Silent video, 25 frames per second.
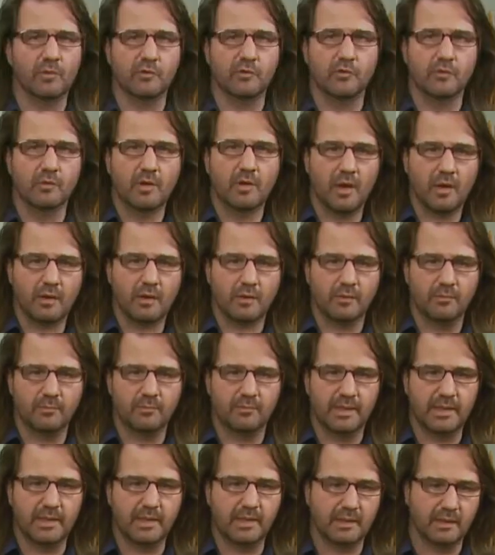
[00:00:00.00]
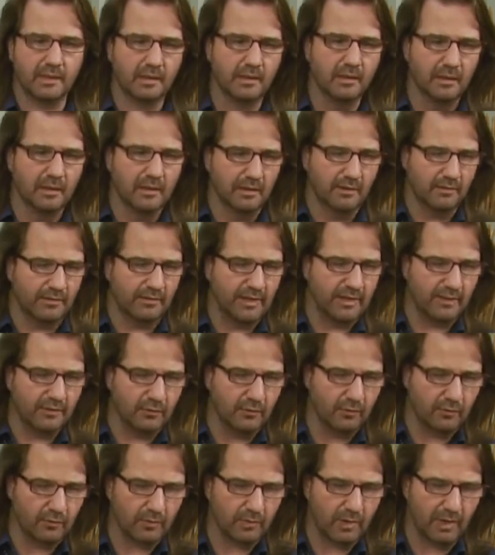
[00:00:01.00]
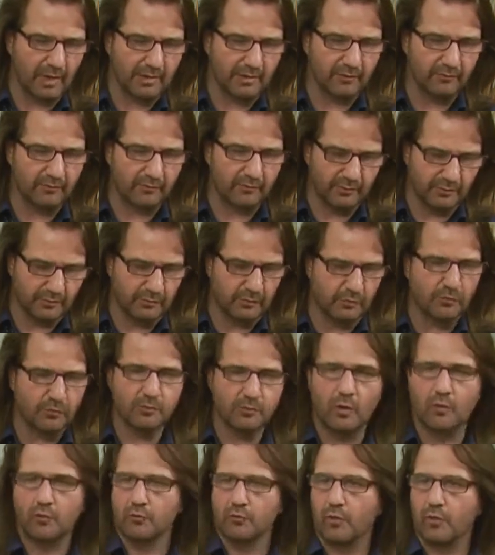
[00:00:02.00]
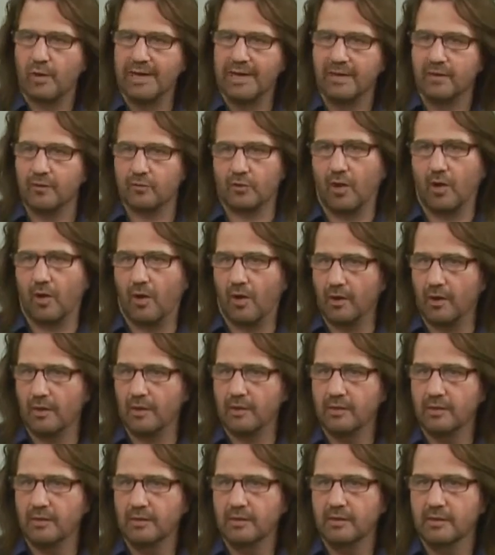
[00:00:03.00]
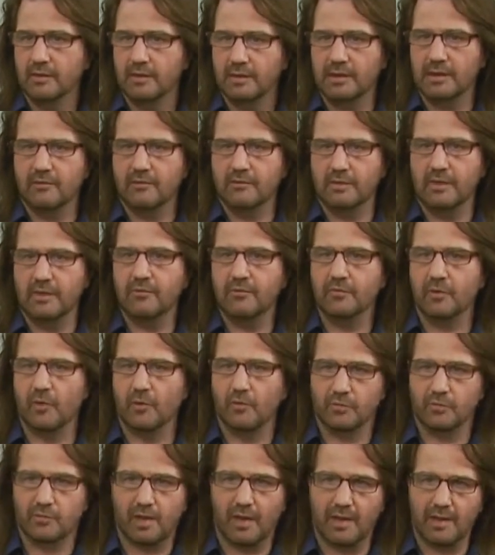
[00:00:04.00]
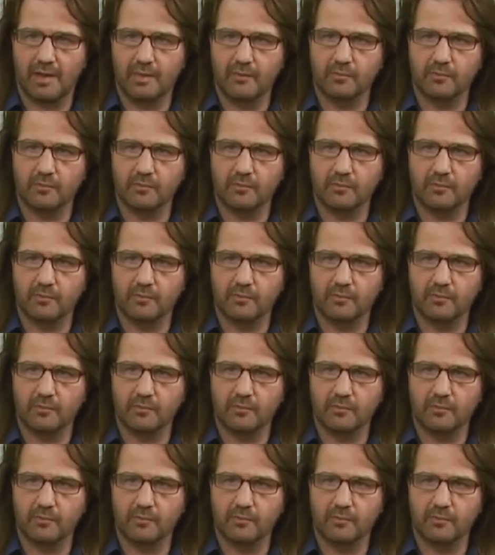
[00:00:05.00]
you're not competing, then you you don't train as hard in those times?